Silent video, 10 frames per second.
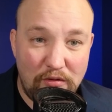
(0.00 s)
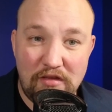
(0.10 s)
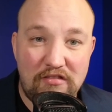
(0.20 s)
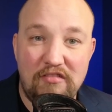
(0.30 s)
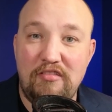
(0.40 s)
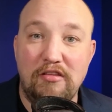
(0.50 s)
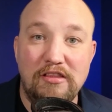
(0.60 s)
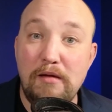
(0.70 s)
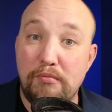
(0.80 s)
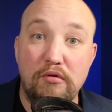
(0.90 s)
This is a
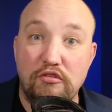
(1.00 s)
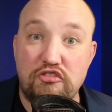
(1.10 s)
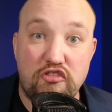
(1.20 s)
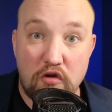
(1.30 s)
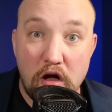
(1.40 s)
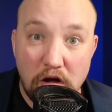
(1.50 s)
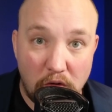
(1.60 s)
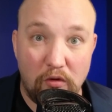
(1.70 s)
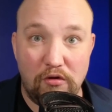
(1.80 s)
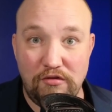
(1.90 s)
liberal
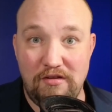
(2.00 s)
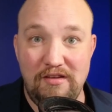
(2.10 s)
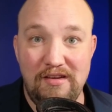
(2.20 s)
stronghold.